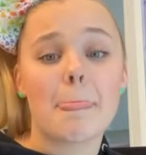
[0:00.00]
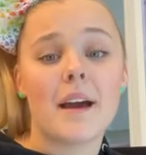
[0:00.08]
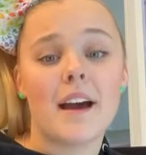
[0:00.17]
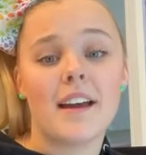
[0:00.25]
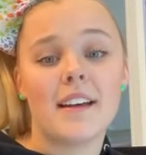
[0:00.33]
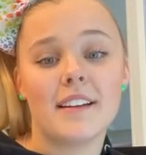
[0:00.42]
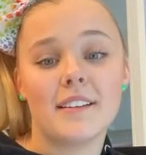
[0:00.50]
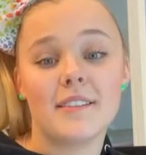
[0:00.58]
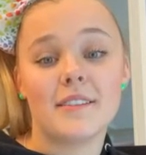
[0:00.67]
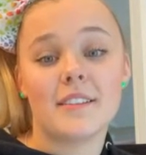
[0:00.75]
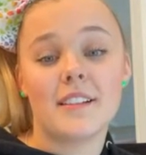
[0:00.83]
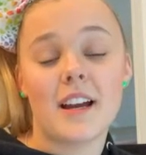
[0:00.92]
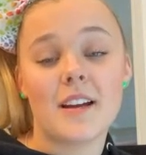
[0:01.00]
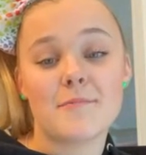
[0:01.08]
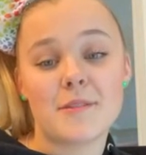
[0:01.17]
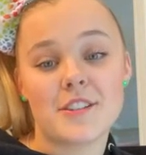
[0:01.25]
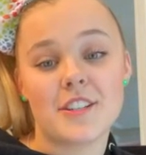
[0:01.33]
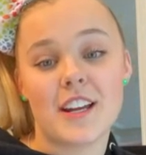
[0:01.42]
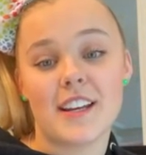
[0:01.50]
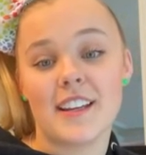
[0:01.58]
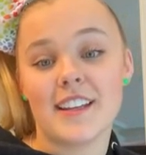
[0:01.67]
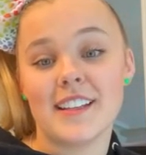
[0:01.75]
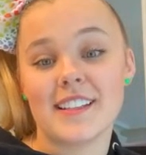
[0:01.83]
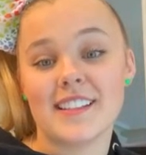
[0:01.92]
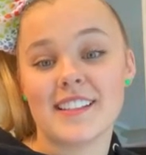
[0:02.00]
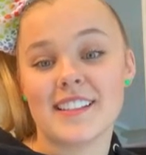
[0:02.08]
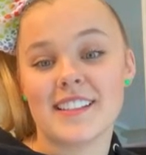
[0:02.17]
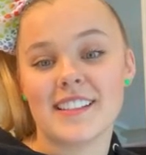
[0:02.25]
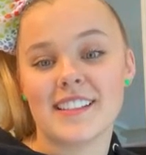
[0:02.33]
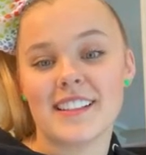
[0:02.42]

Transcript: I appreciate it. It's